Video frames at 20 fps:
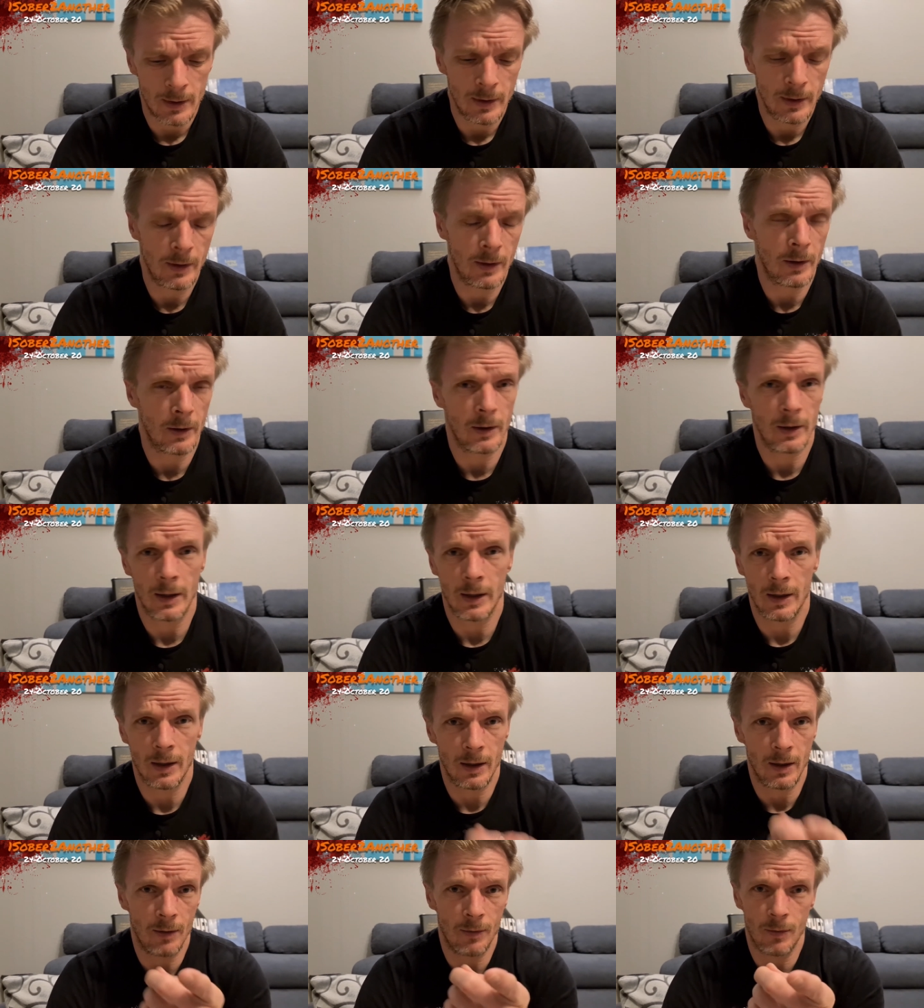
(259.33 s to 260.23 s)
you know, and
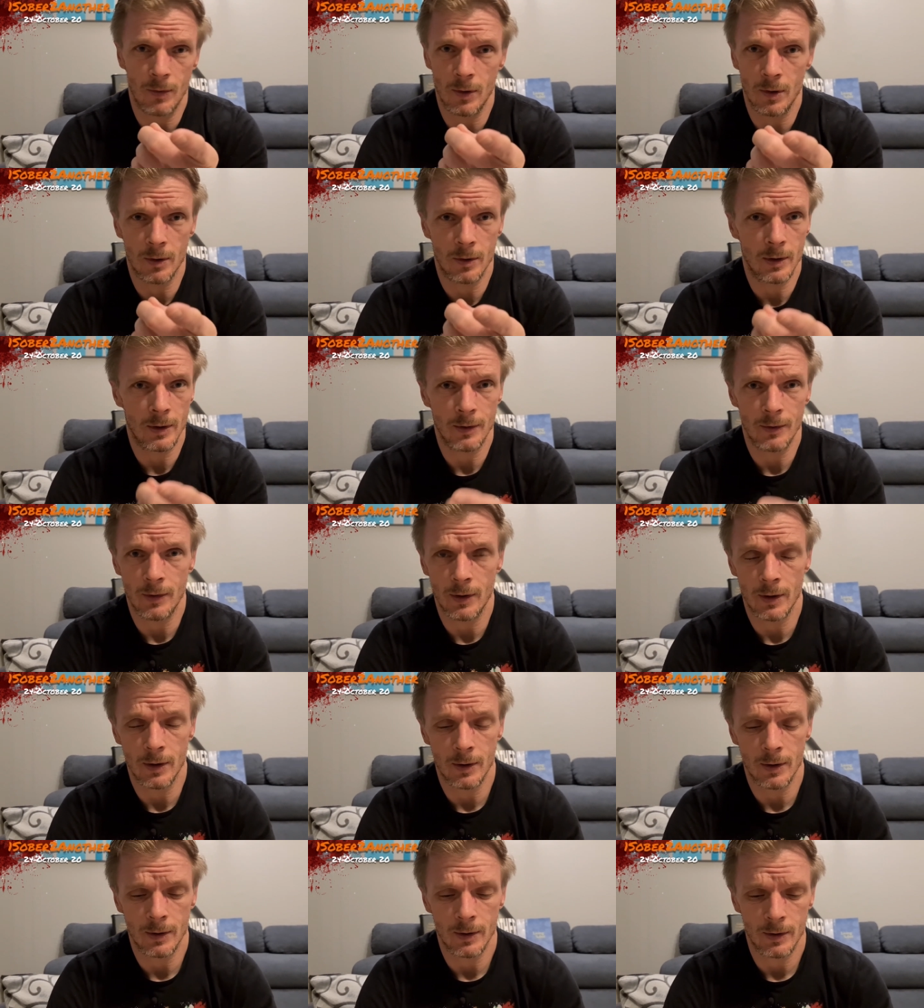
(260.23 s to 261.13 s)
if you're
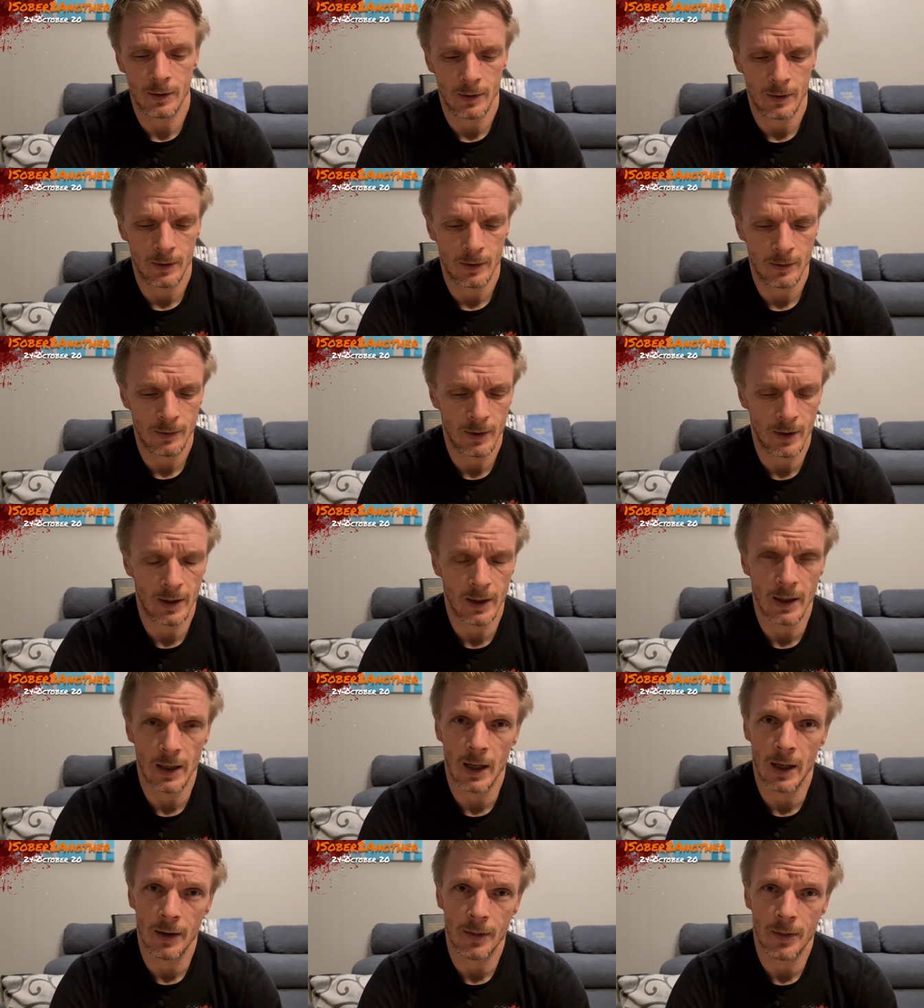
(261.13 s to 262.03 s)
into the
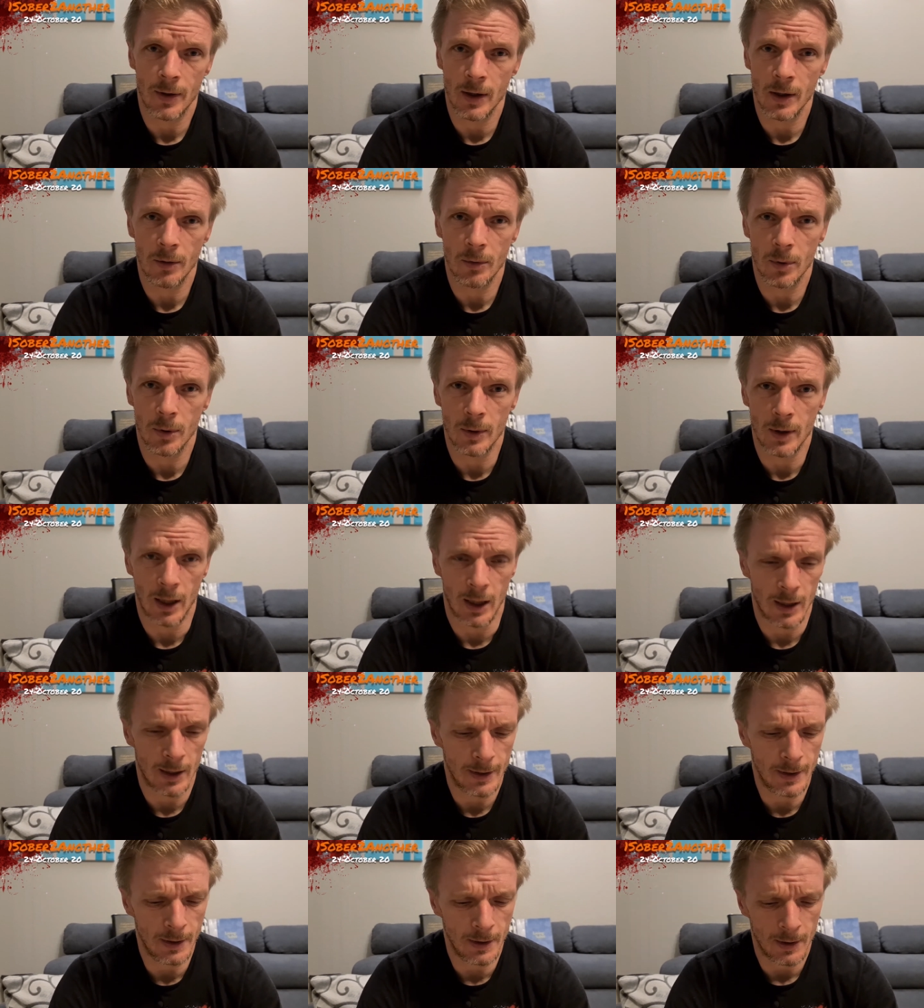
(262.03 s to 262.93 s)
God thing, through
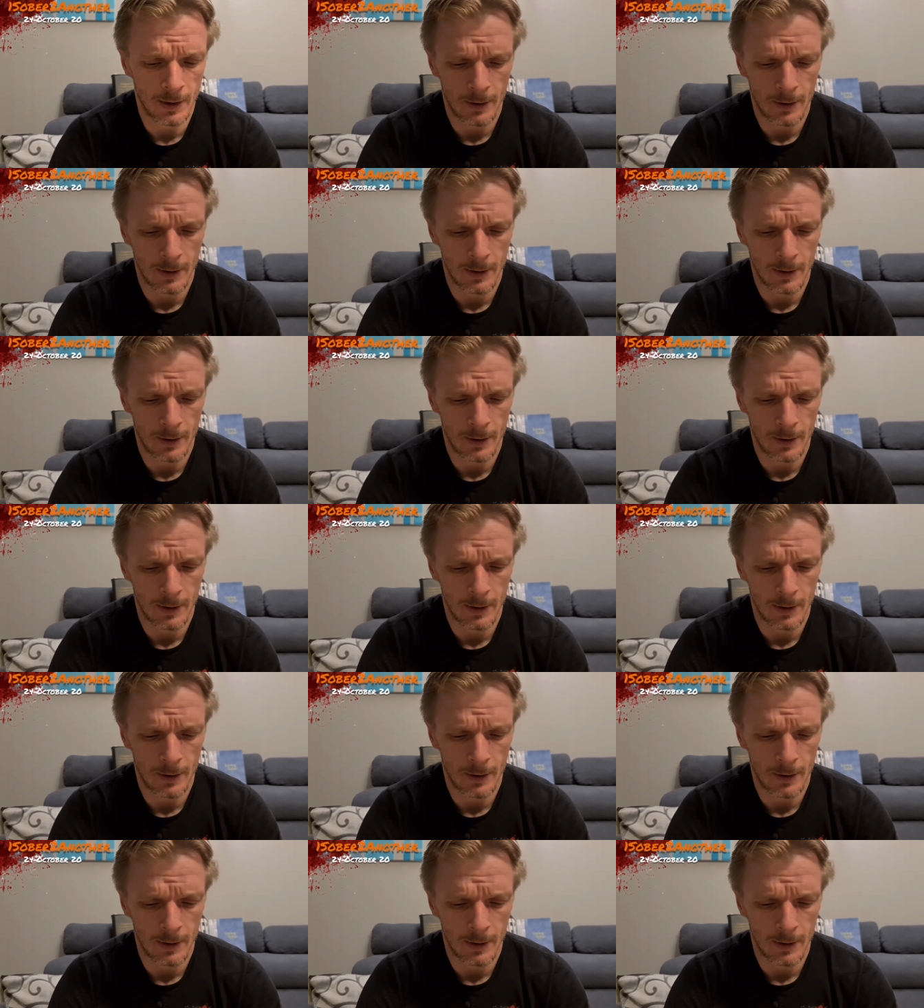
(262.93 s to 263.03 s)
God.